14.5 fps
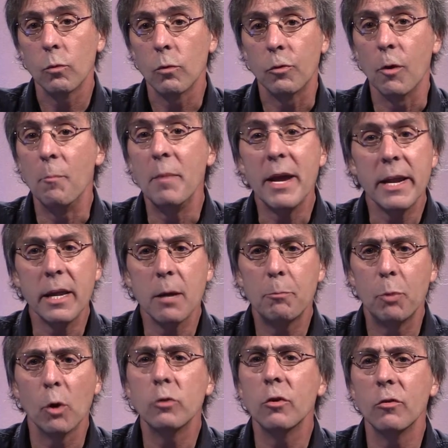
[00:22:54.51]
The media
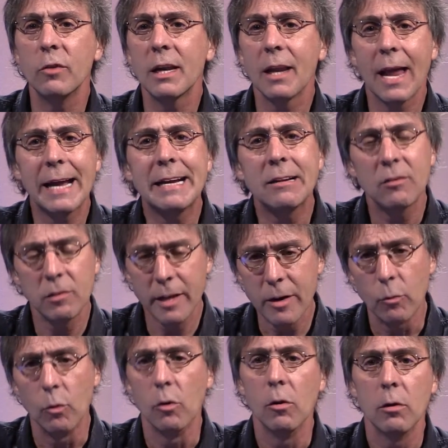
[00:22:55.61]
pushes it like it's
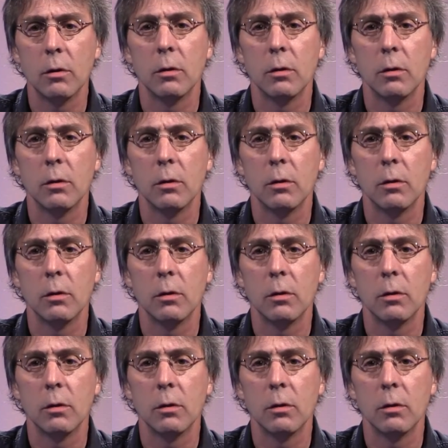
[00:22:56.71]
literal.